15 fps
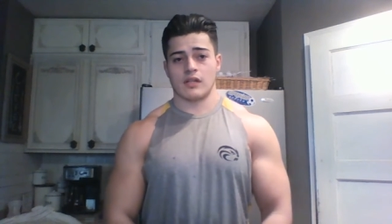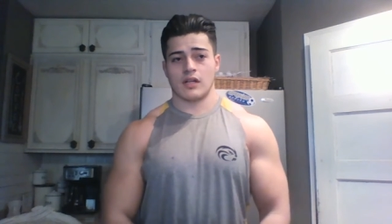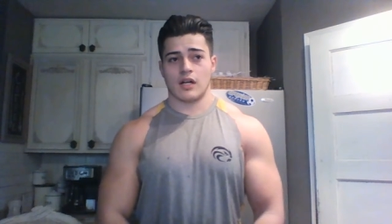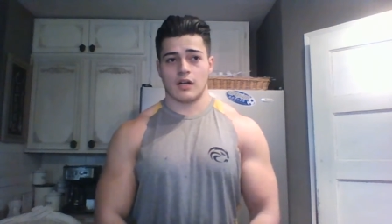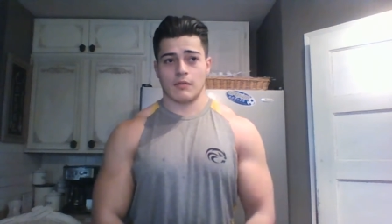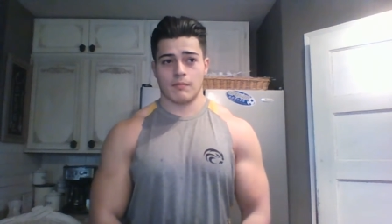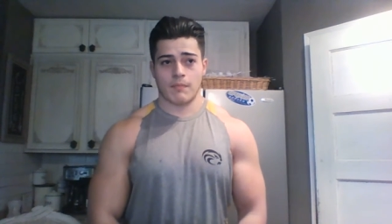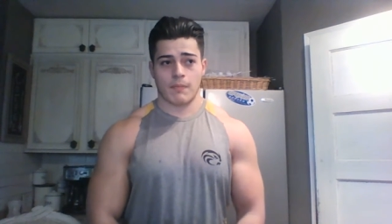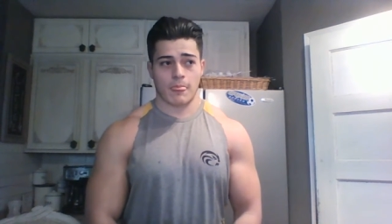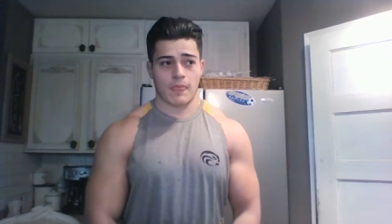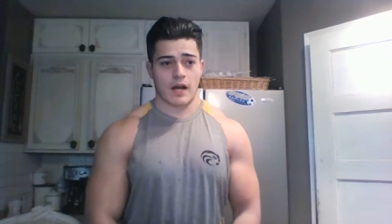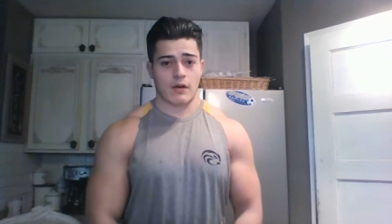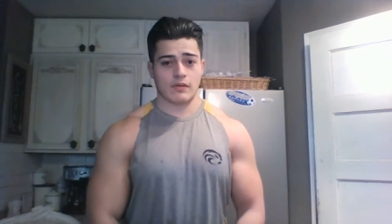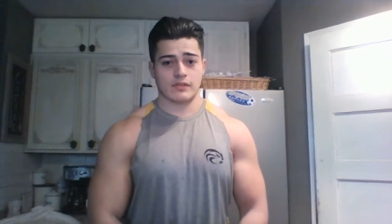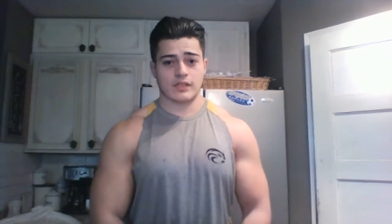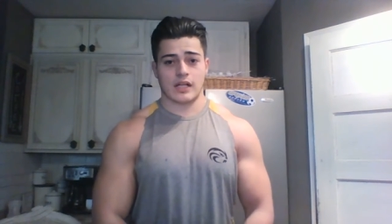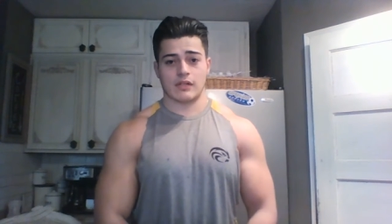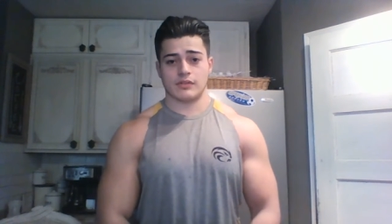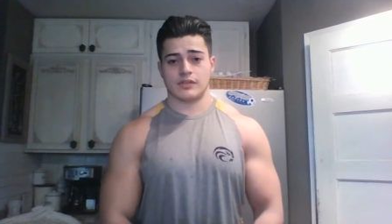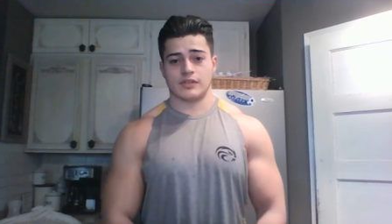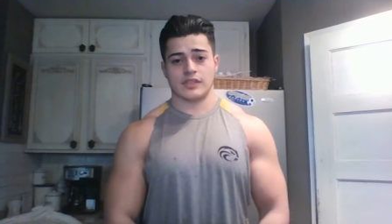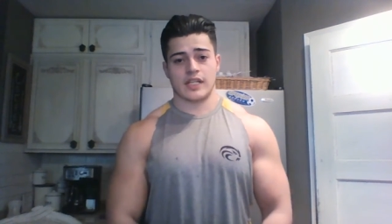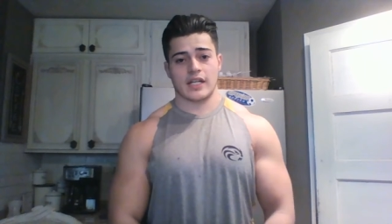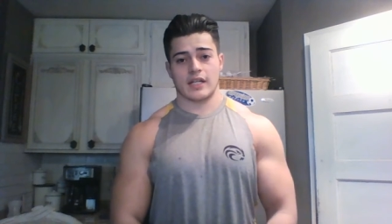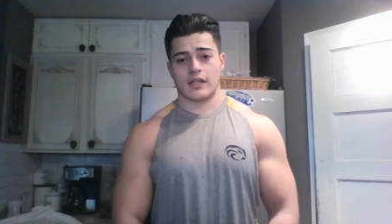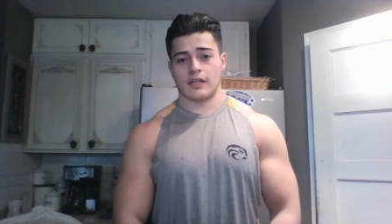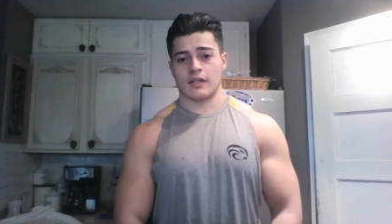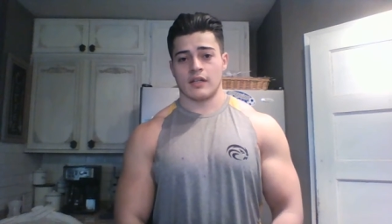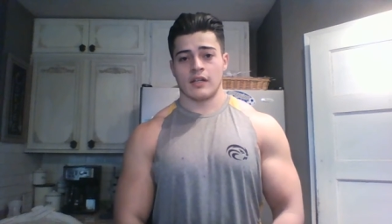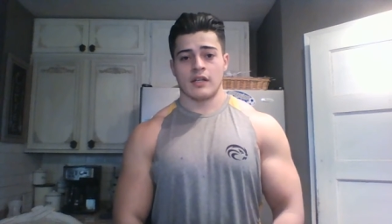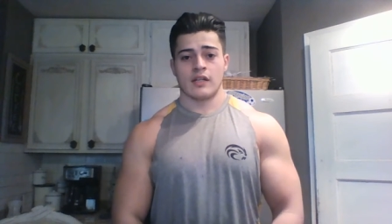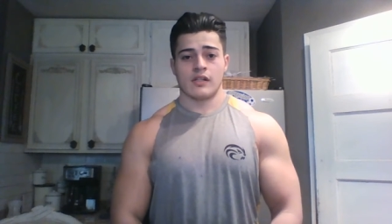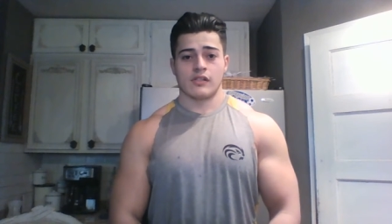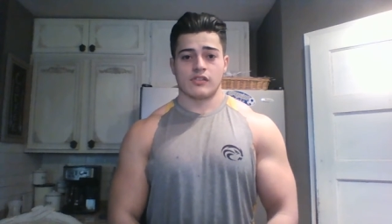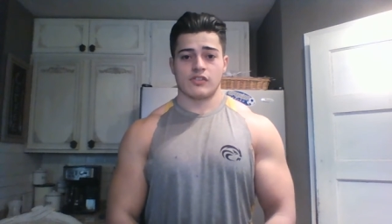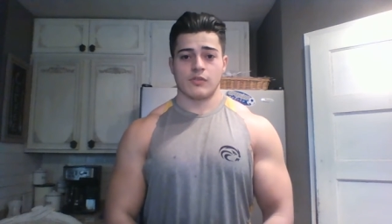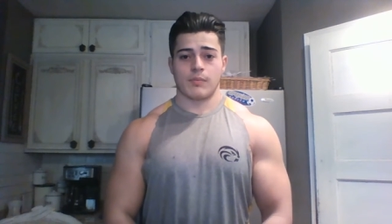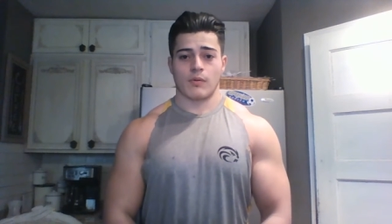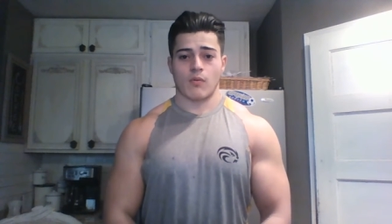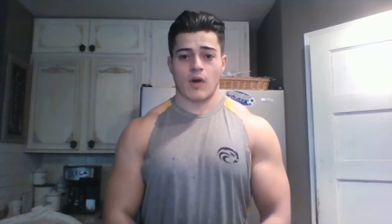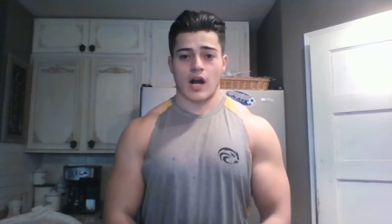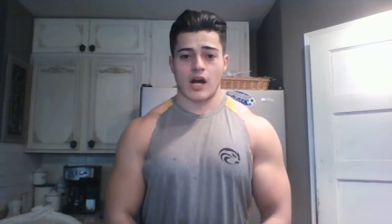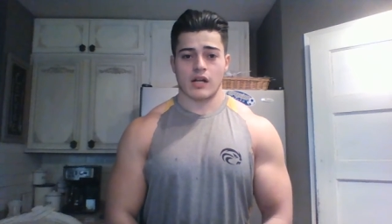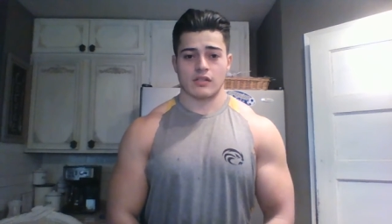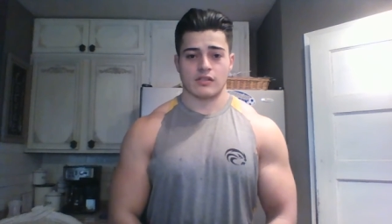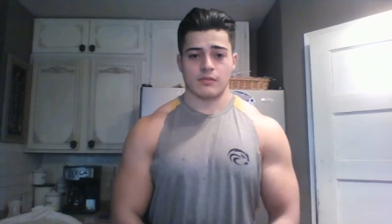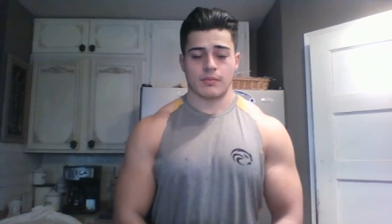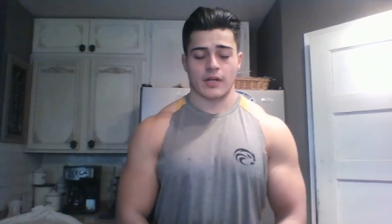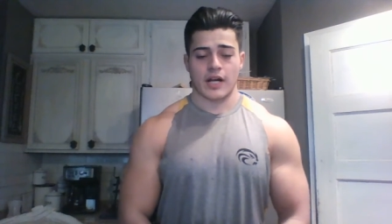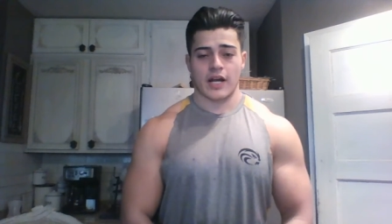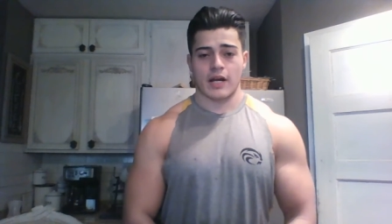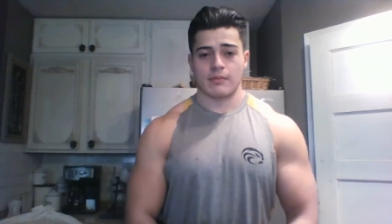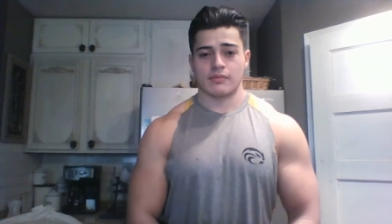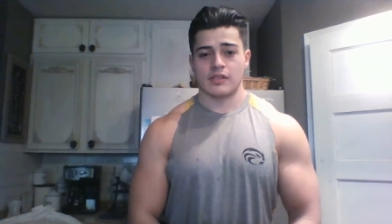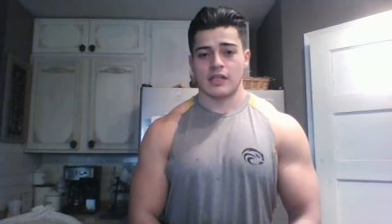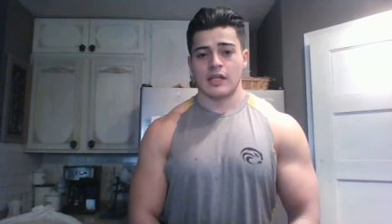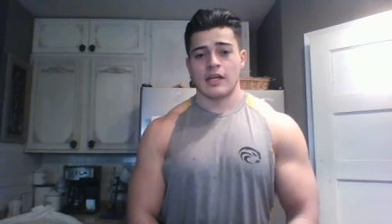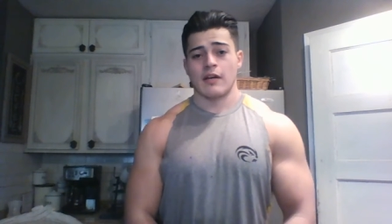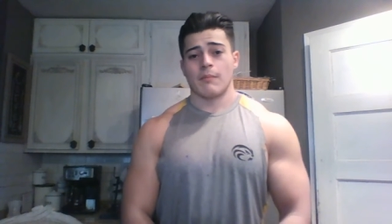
I was just getting super wired, super amped.